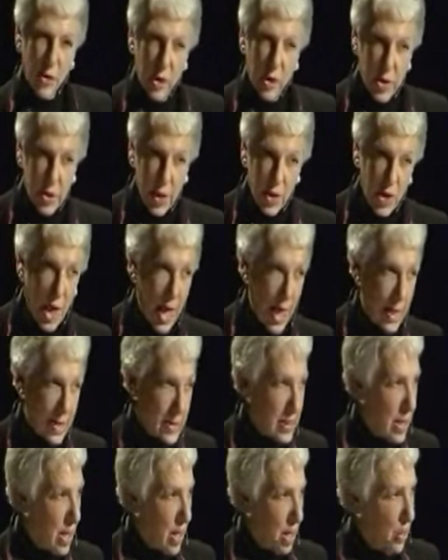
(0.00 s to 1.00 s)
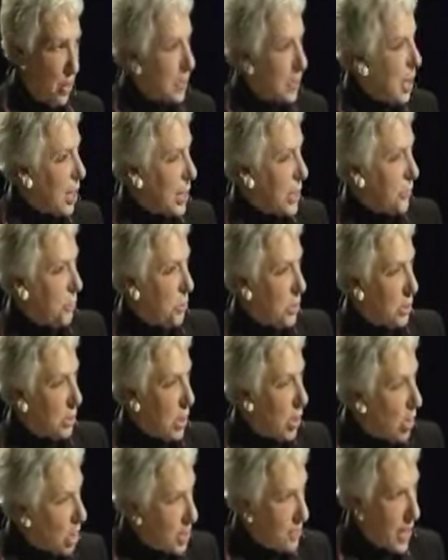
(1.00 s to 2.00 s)
Questions such as what kind of a
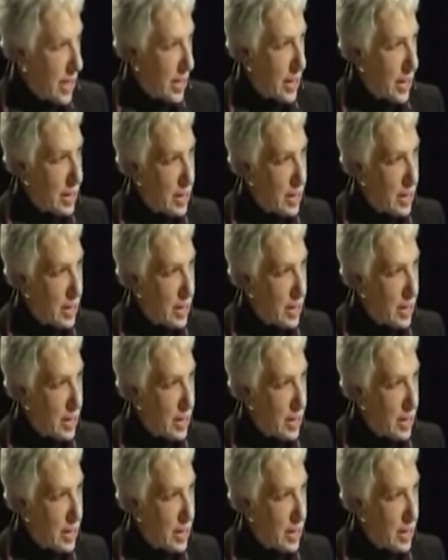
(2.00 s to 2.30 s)
world are we